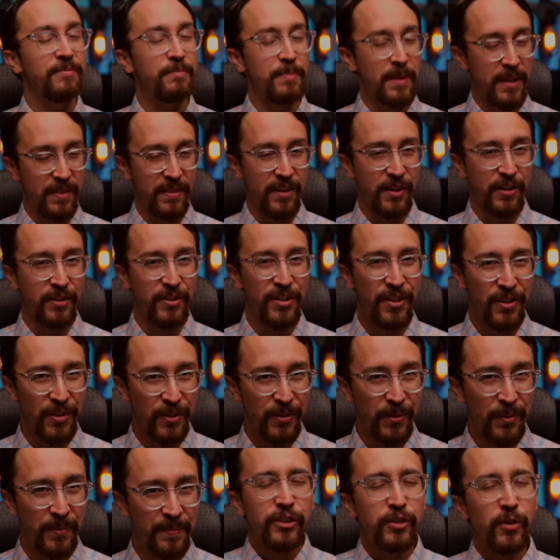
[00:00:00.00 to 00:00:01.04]
Been there
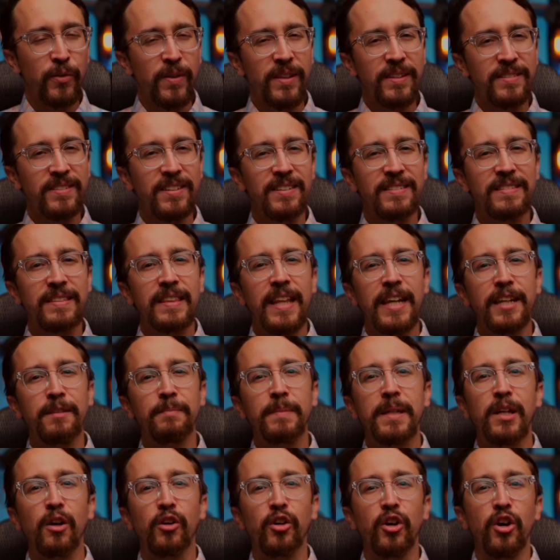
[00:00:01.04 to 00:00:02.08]
too. So this has led
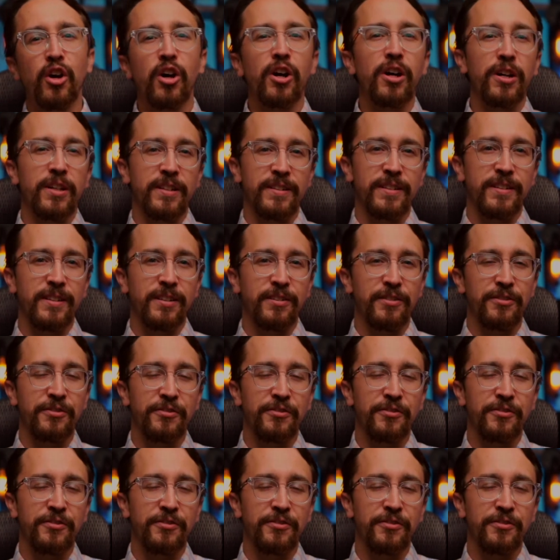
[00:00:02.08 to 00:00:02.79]
me on a hunt